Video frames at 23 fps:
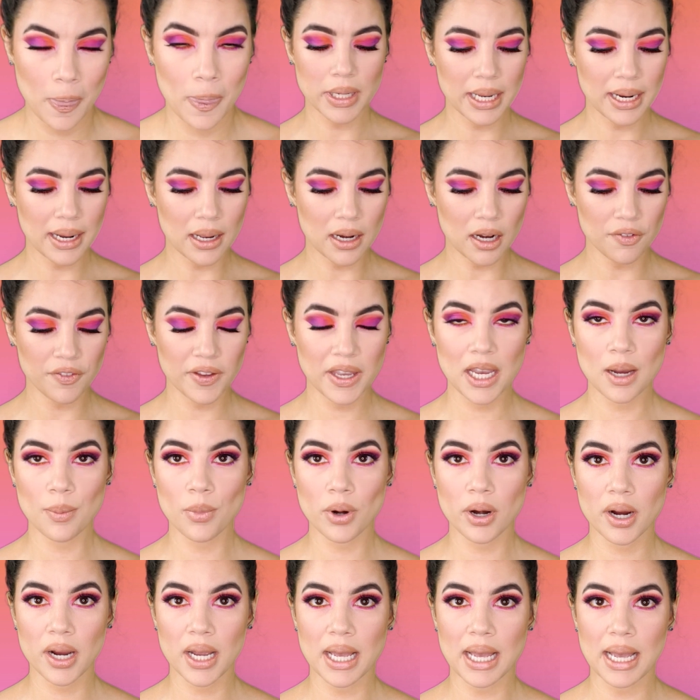When I got off
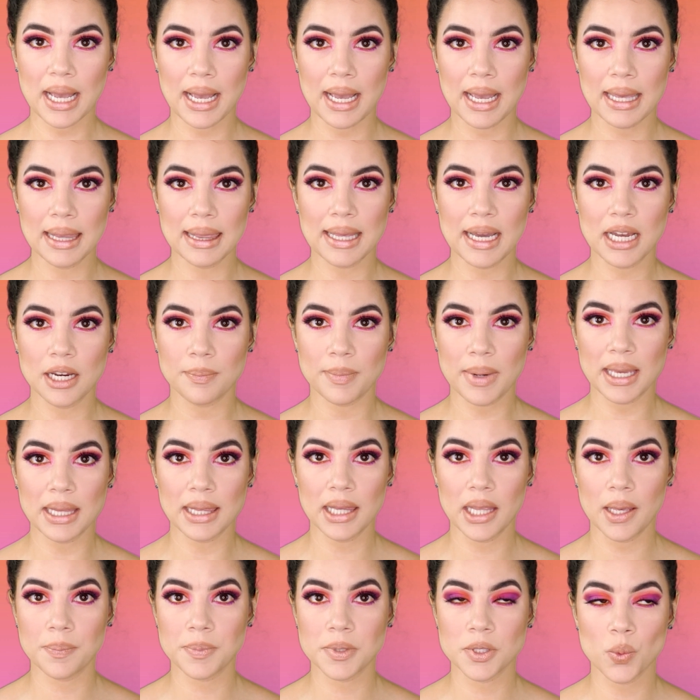camera, I lined my
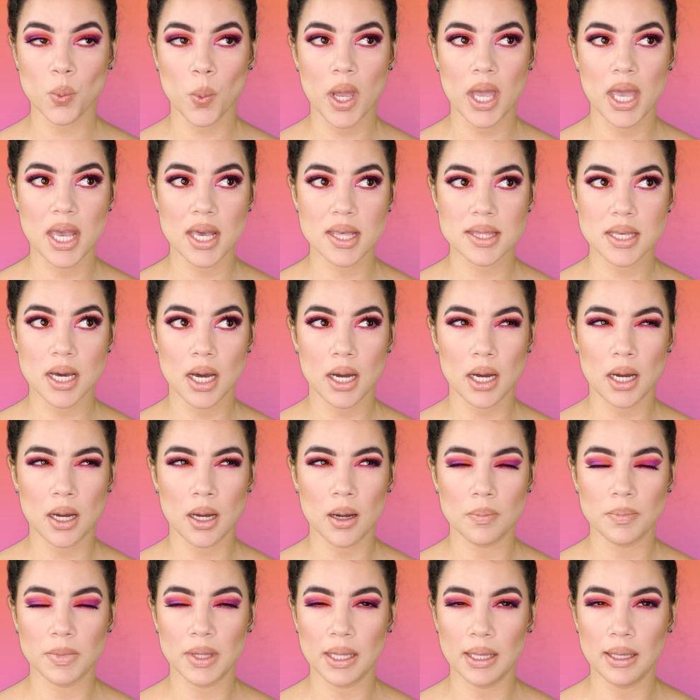lips with
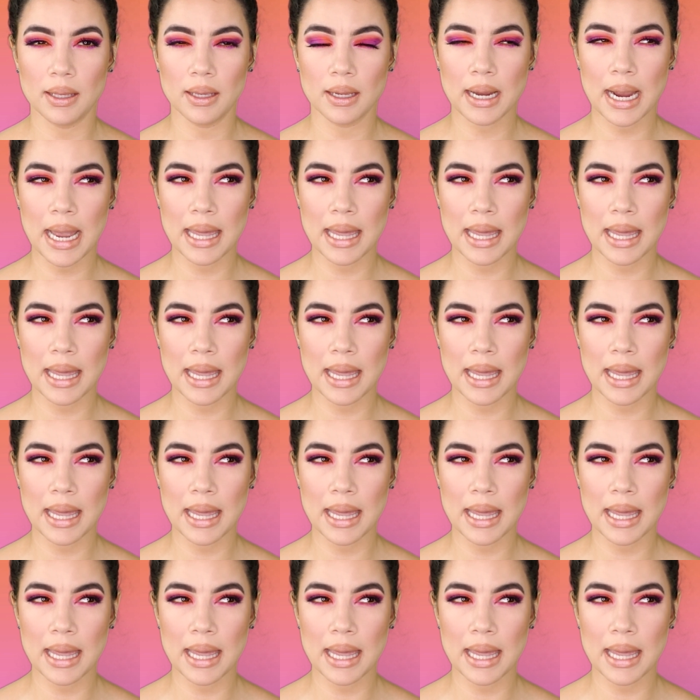the